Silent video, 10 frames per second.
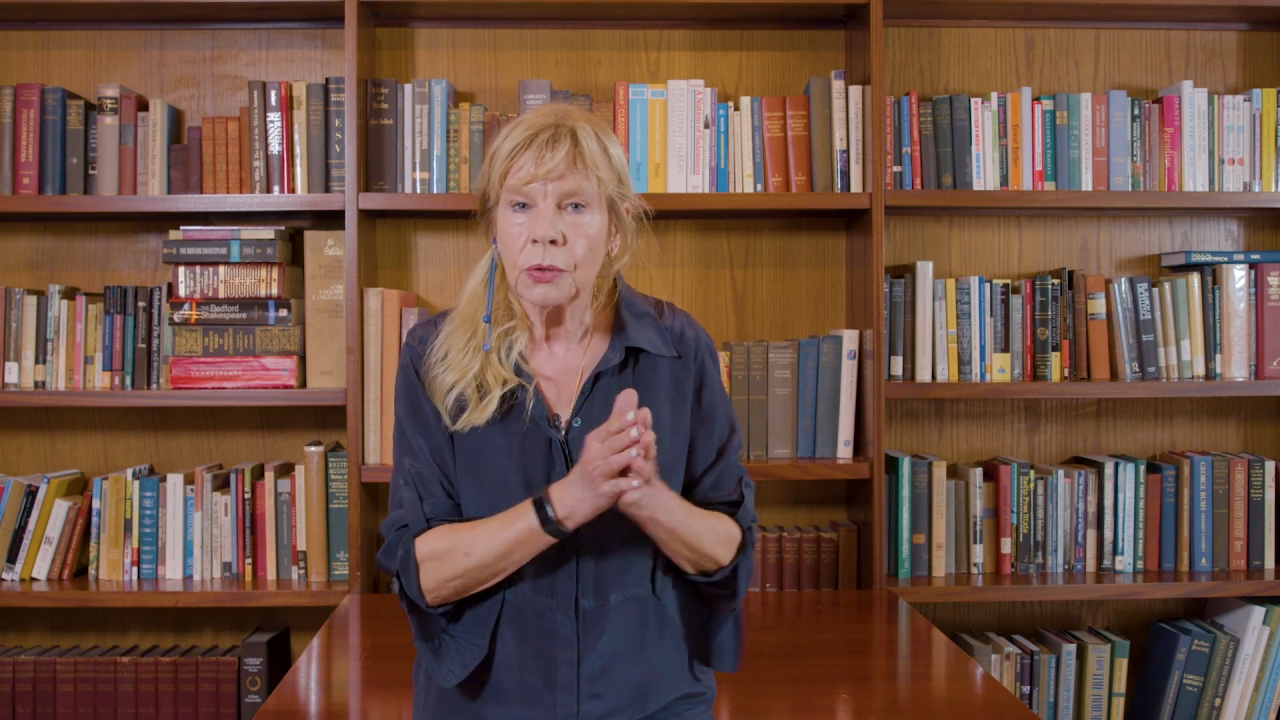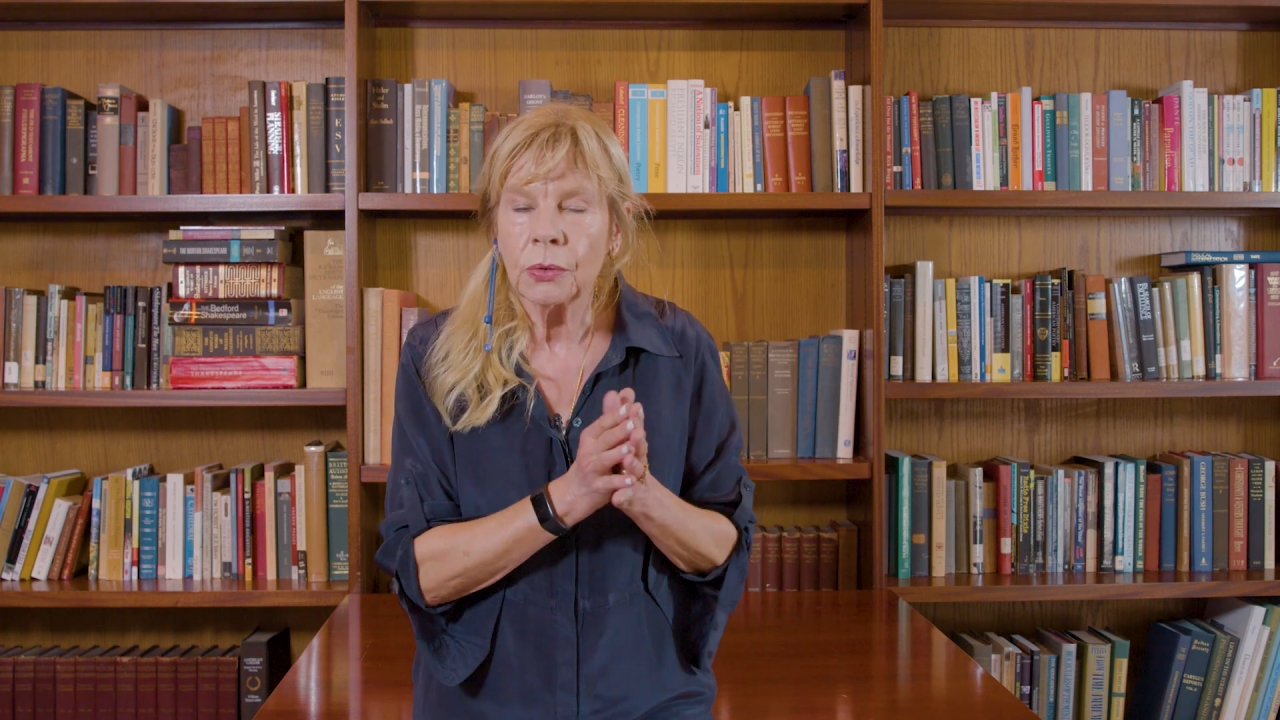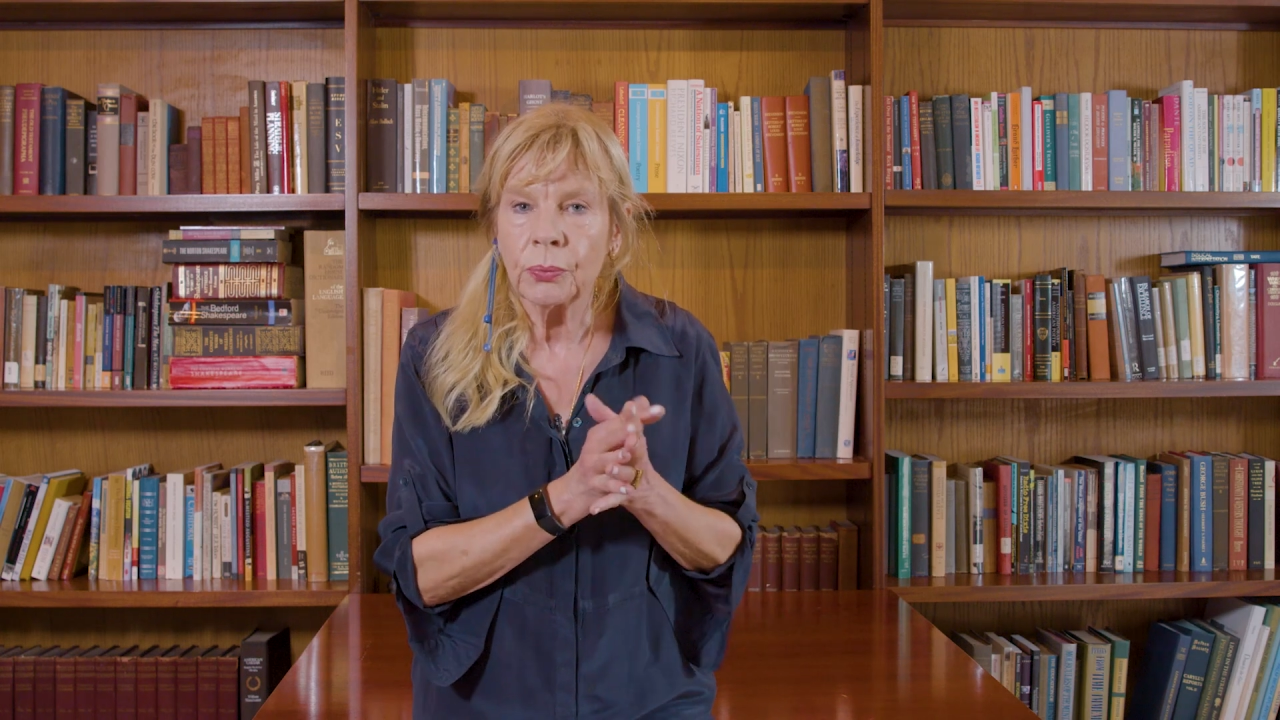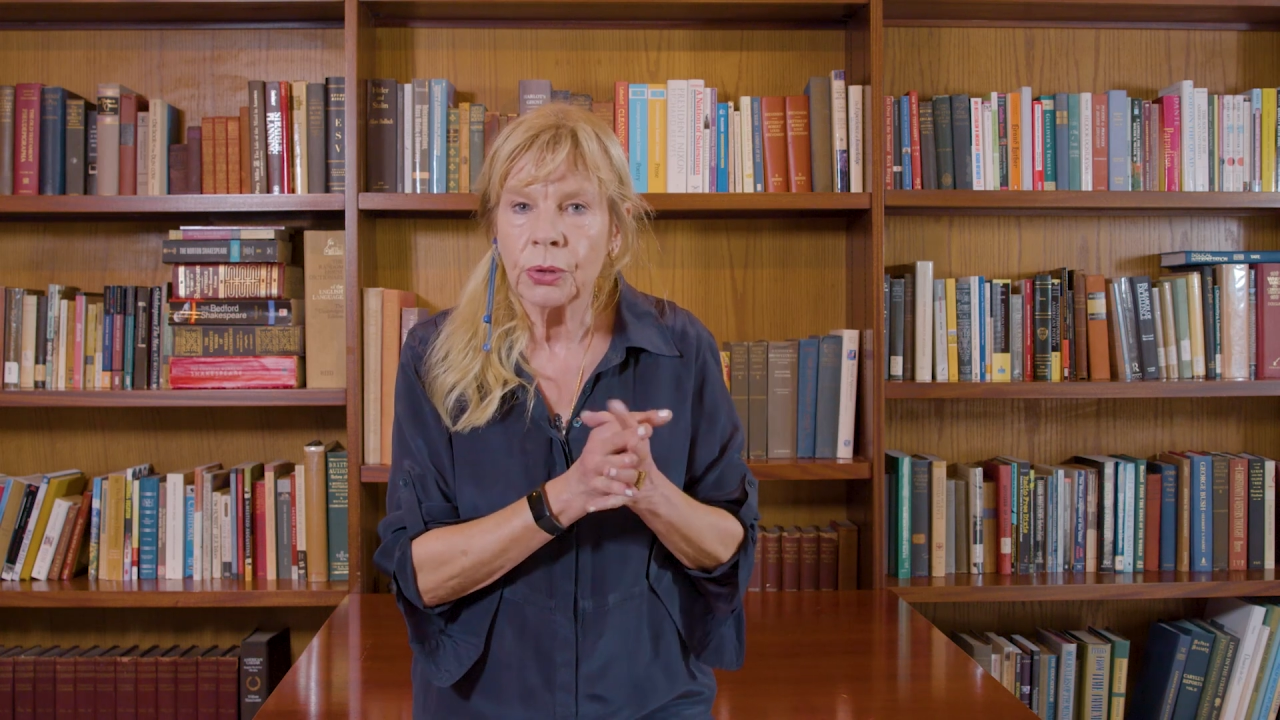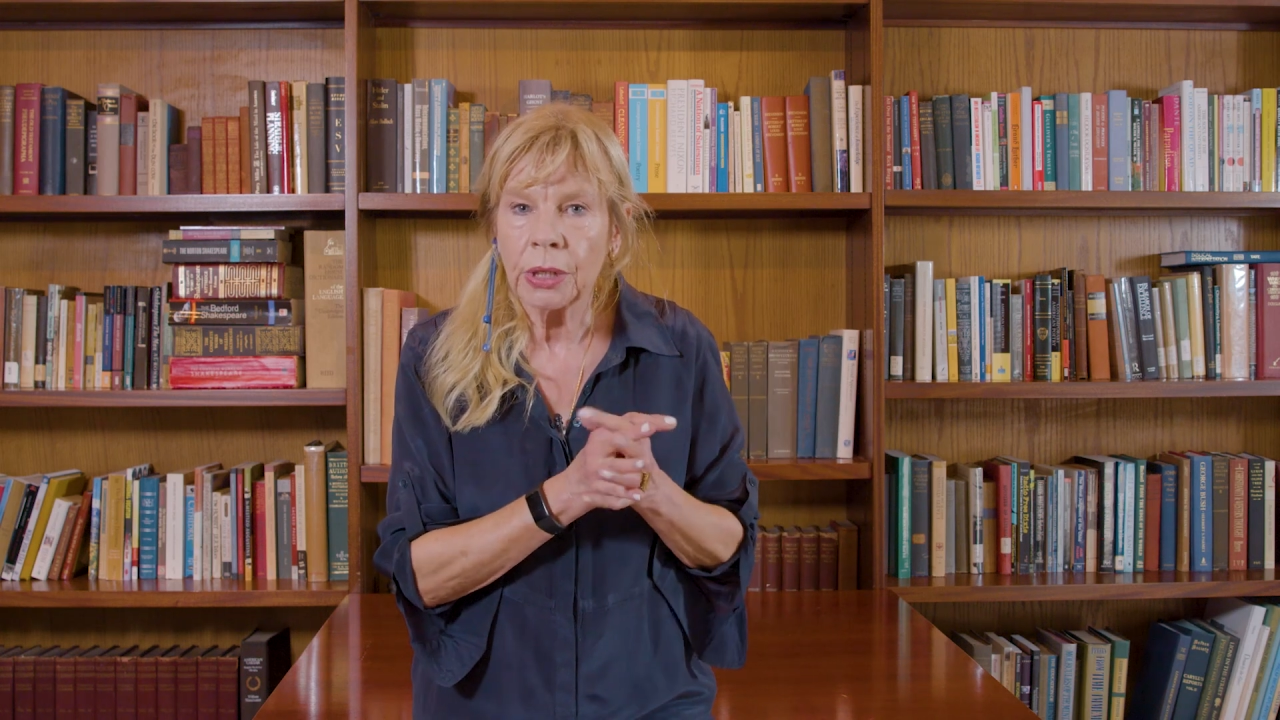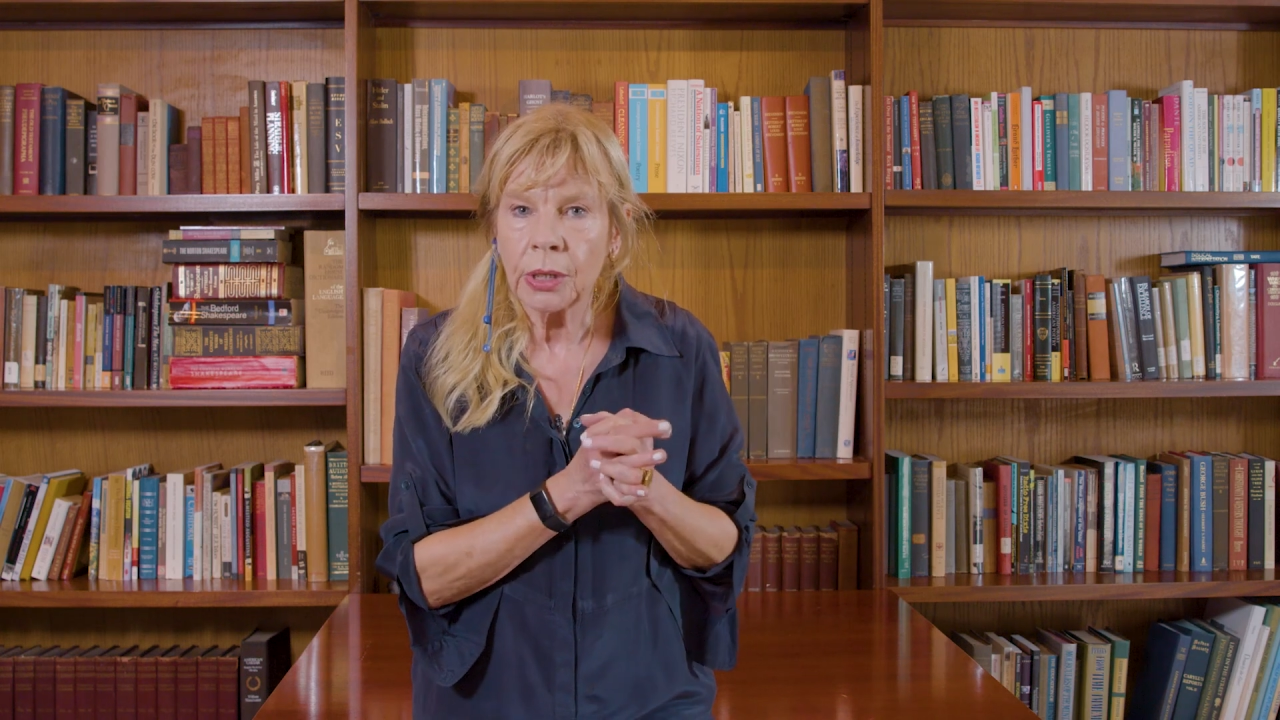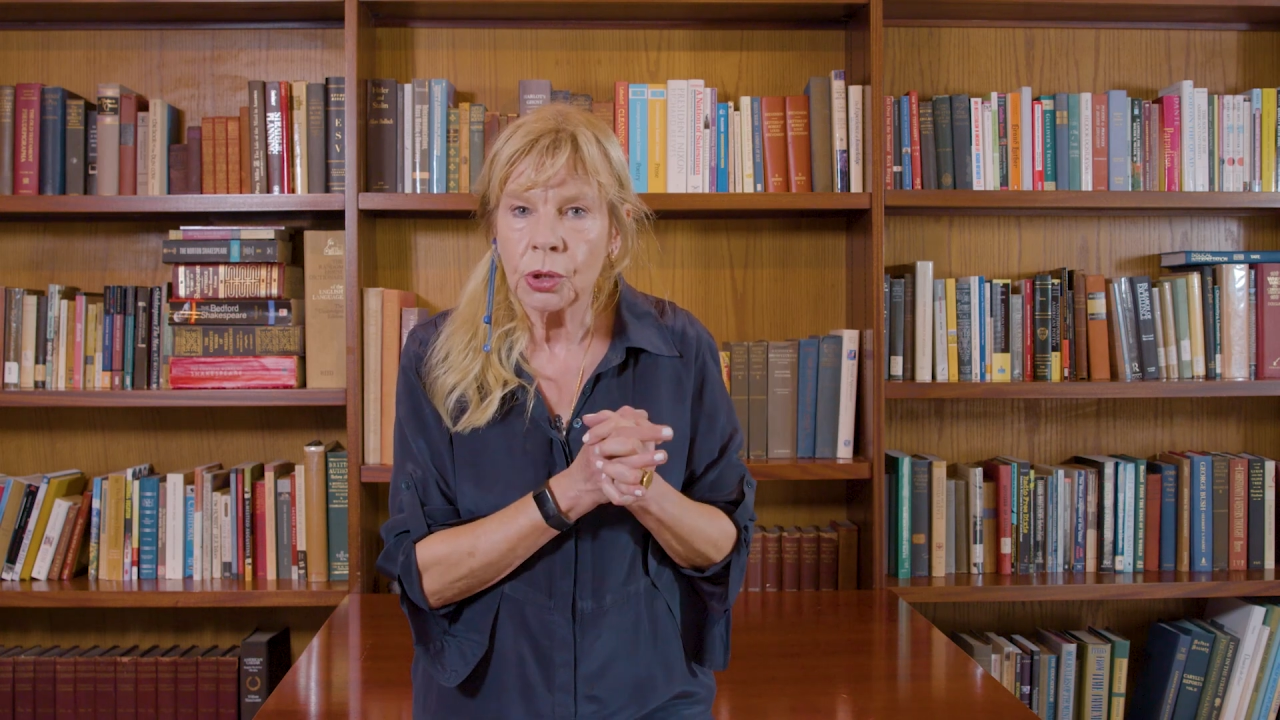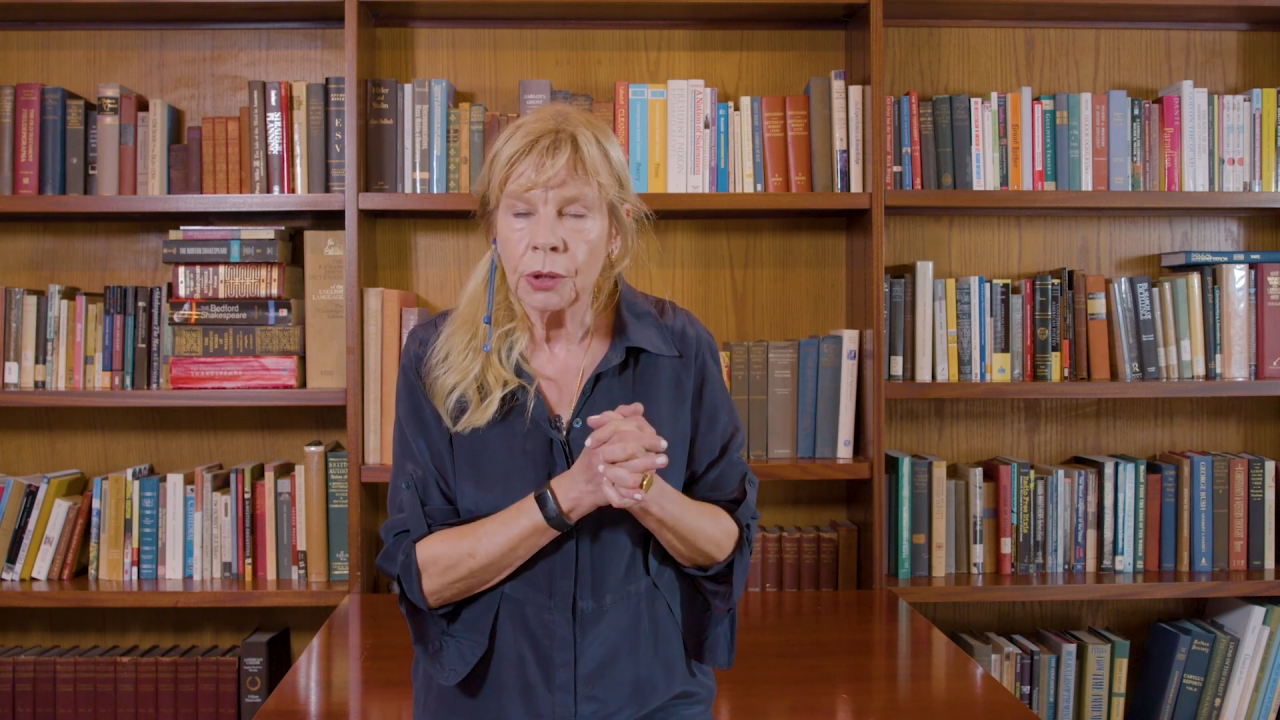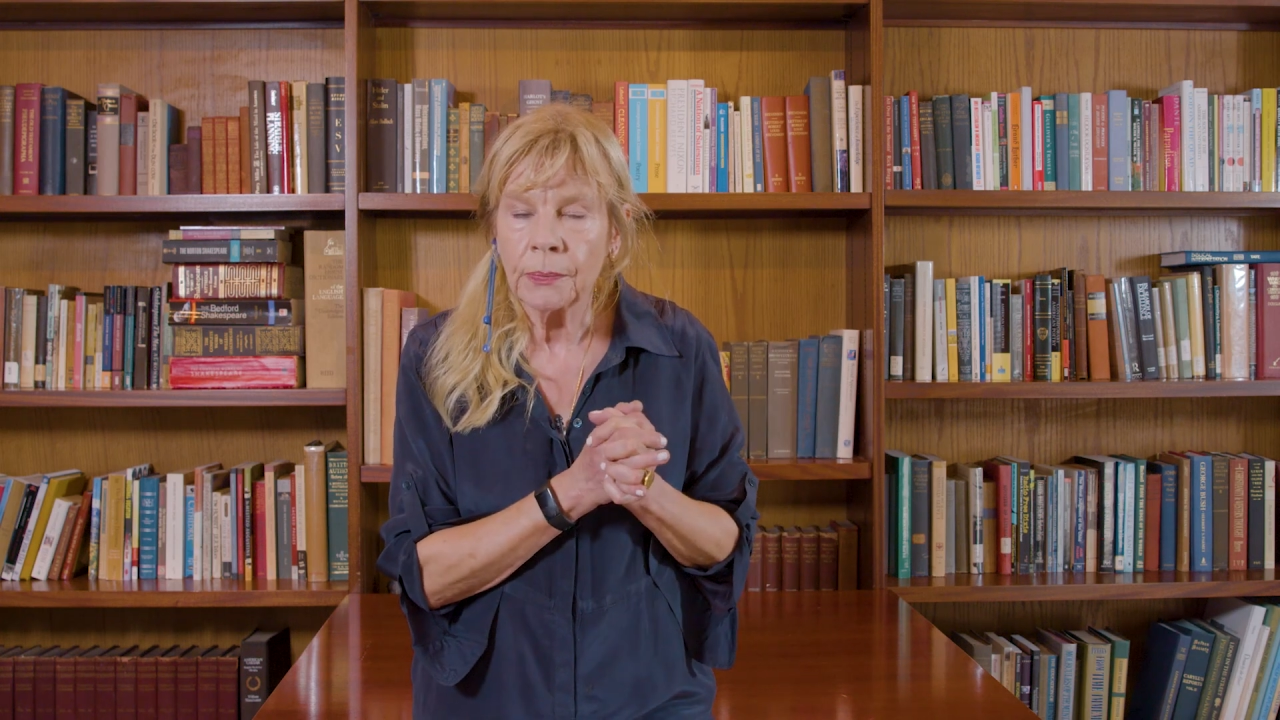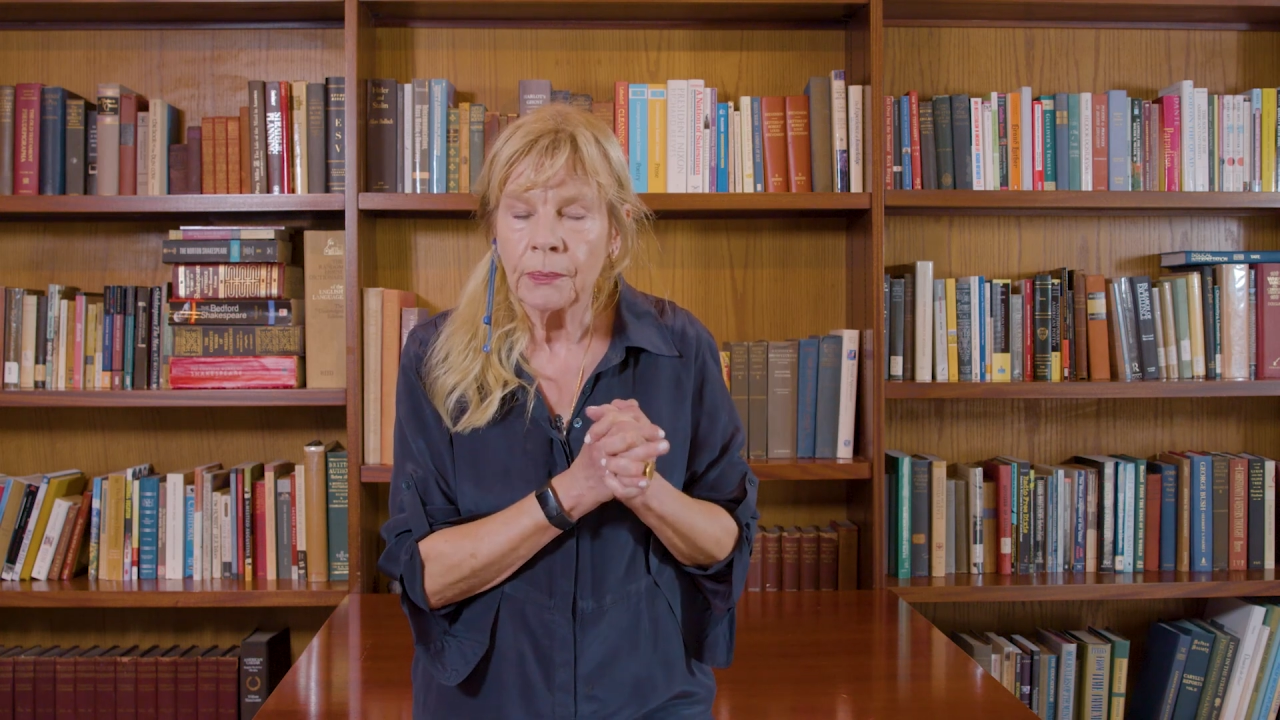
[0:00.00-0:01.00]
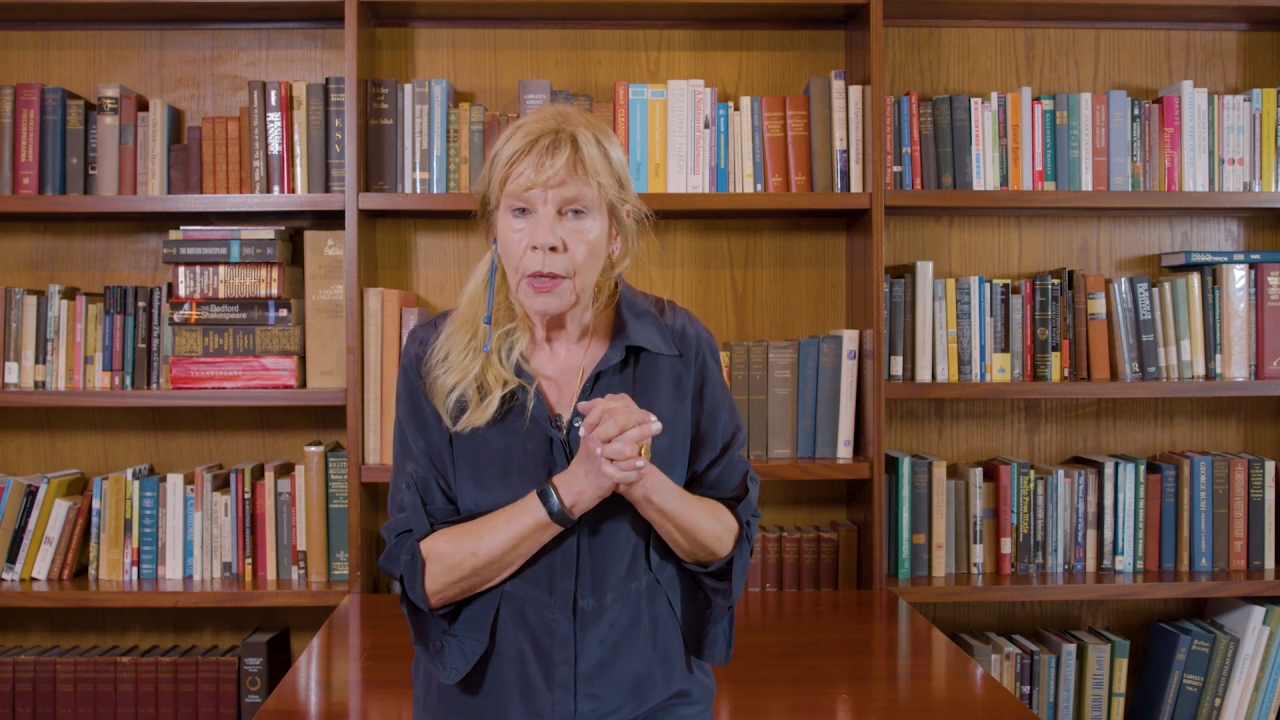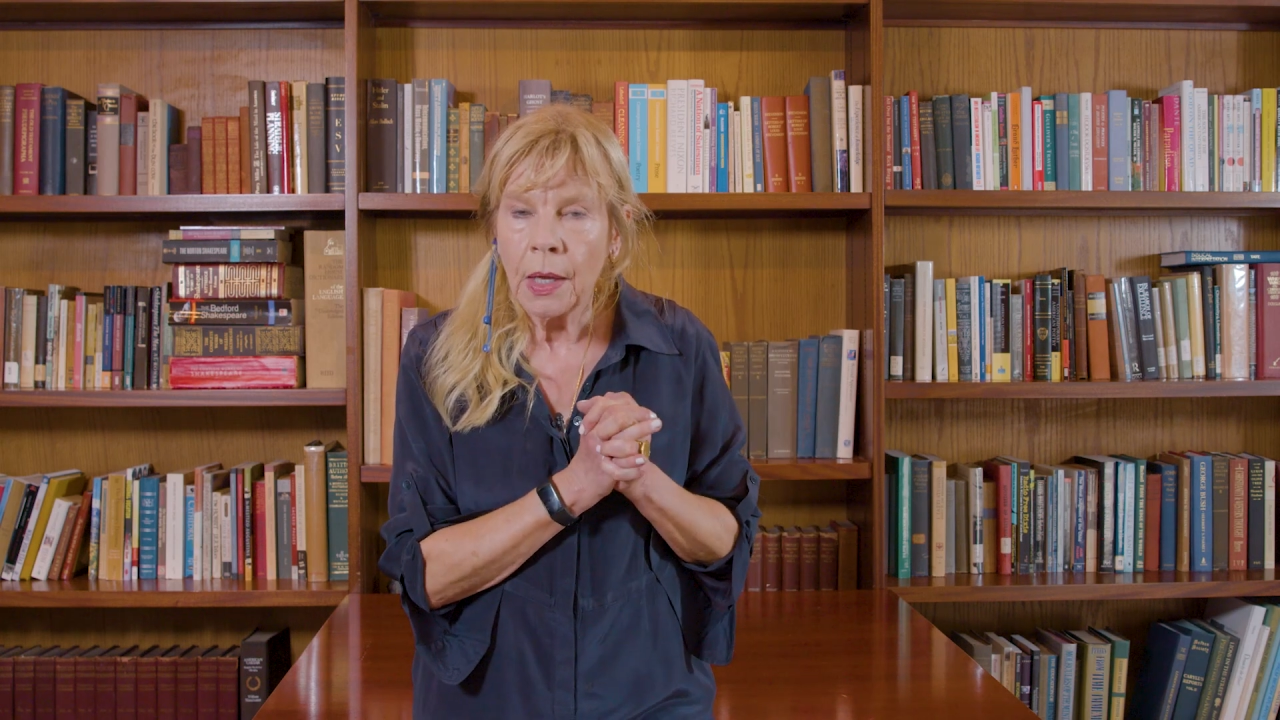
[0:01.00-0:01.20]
to the protection